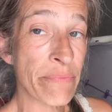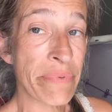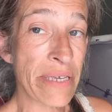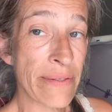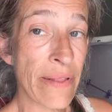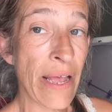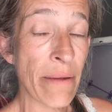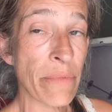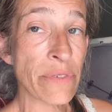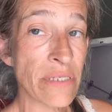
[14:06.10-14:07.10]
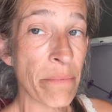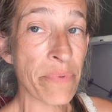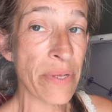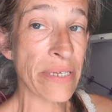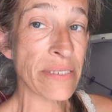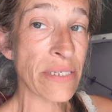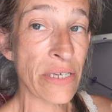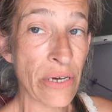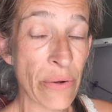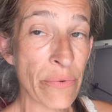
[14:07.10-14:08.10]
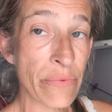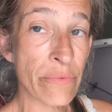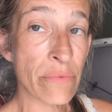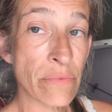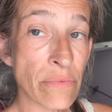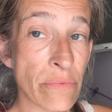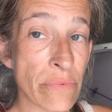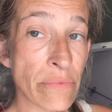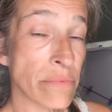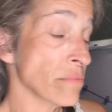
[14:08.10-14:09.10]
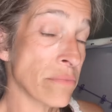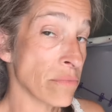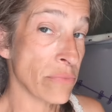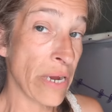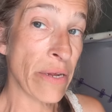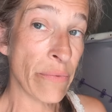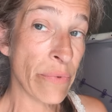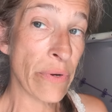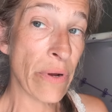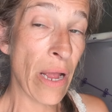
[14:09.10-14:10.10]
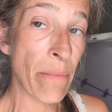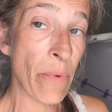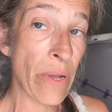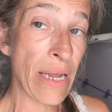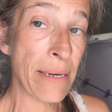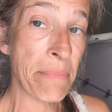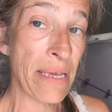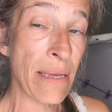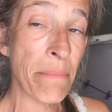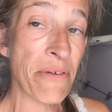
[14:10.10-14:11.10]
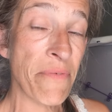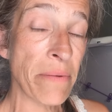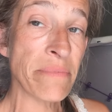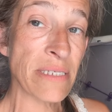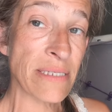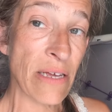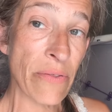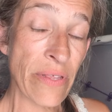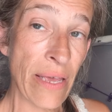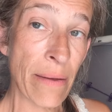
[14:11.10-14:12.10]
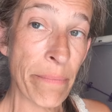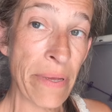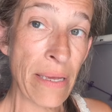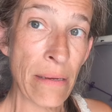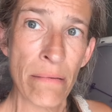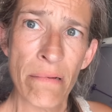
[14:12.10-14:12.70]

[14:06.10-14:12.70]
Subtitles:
in BLM or someplace, you know, right where I'm okay to be. But if I'm stealth camping,